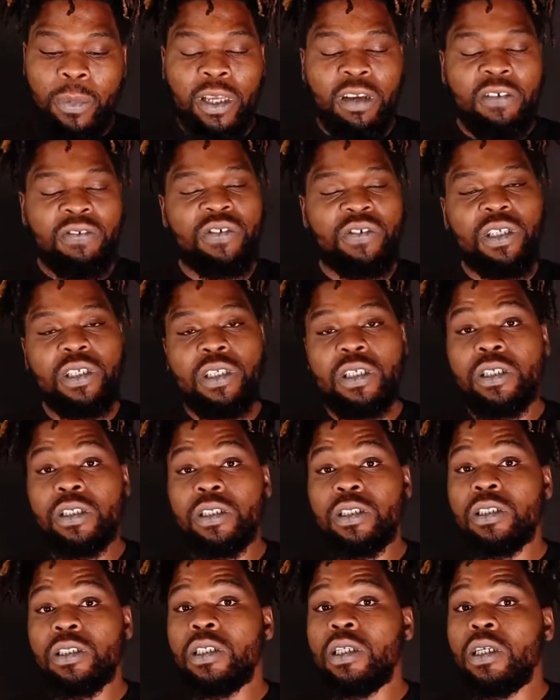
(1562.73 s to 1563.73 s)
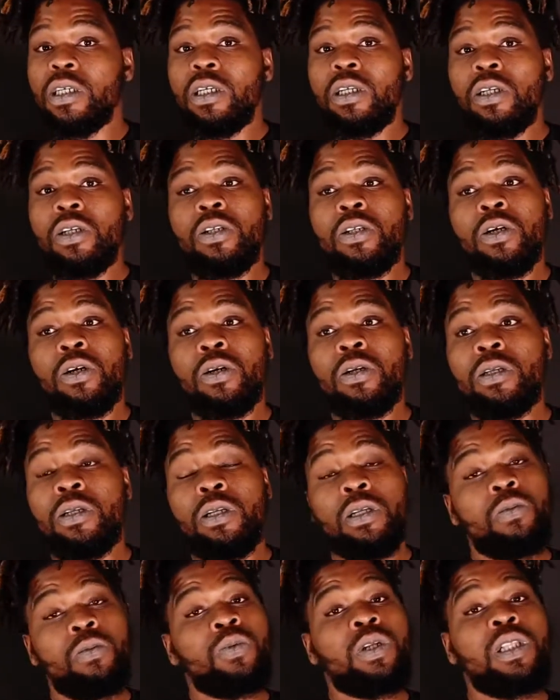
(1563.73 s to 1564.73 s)
man for years. You know,
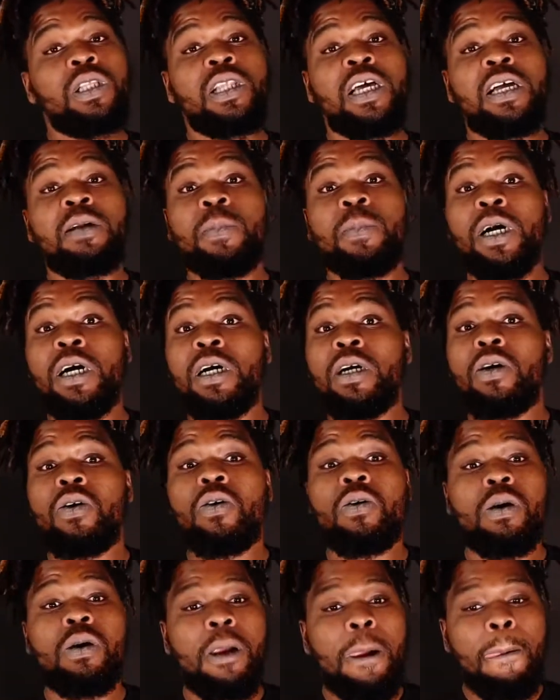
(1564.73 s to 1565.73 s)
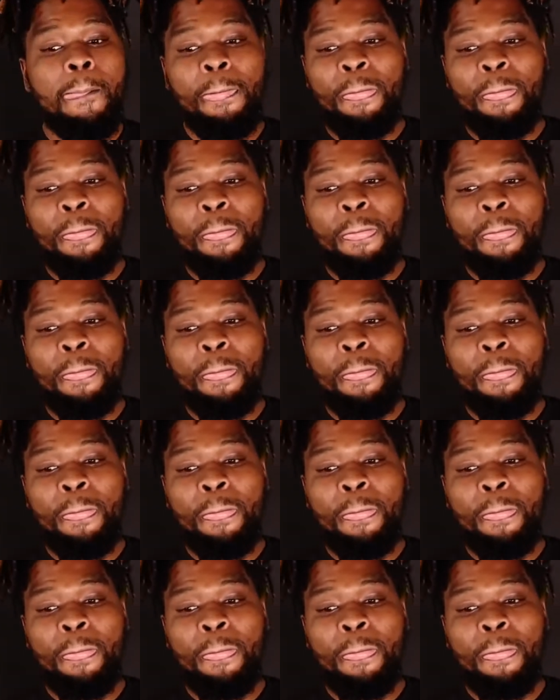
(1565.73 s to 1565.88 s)
he really like my uncle.